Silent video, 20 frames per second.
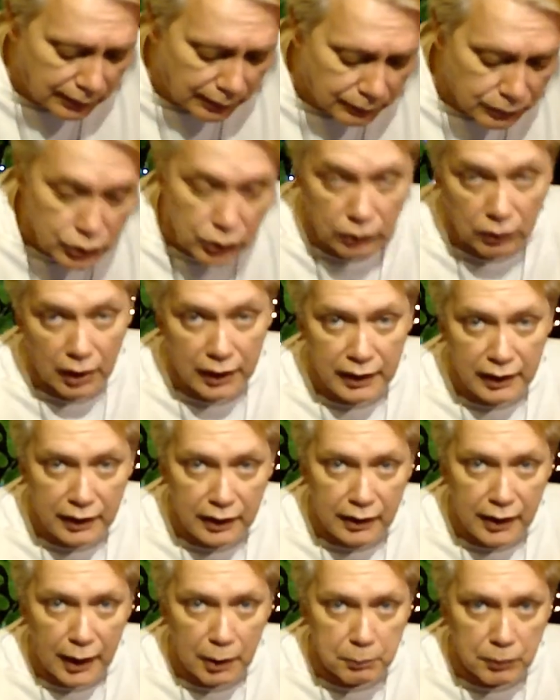So Lady
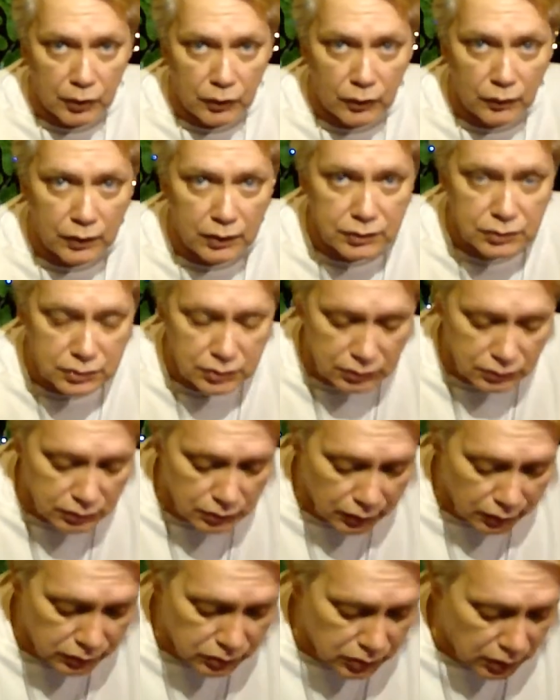Capricorns,
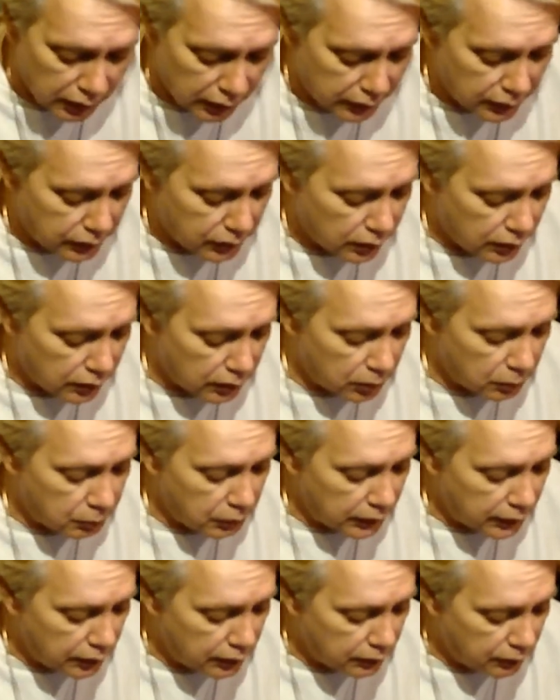looks like you're going to
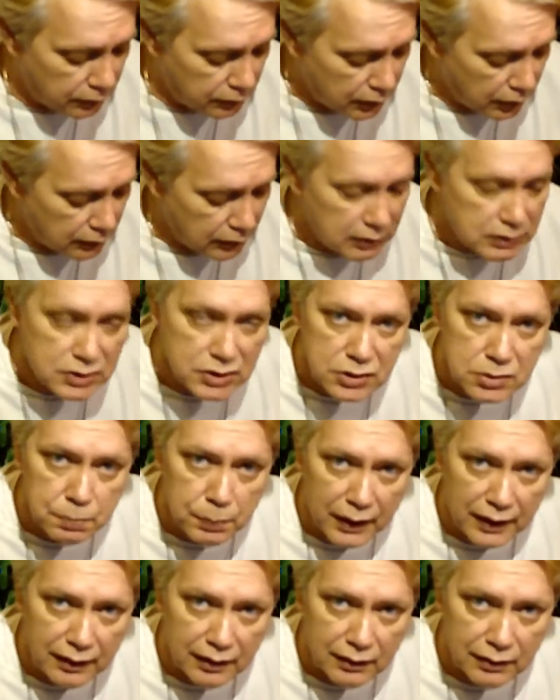be
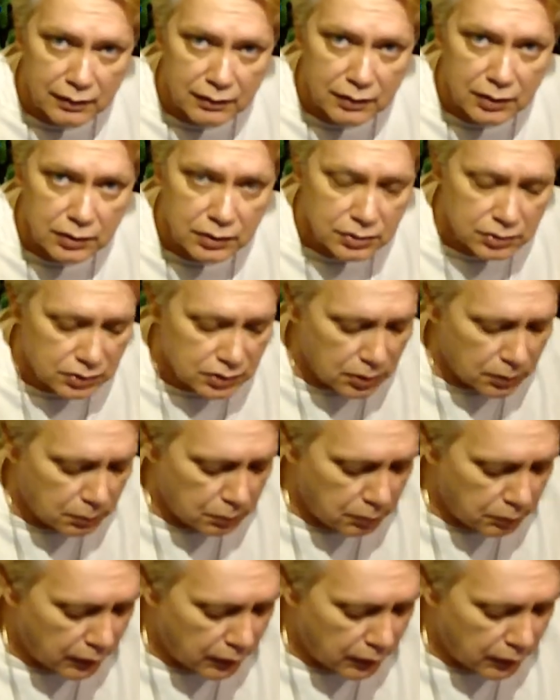spared some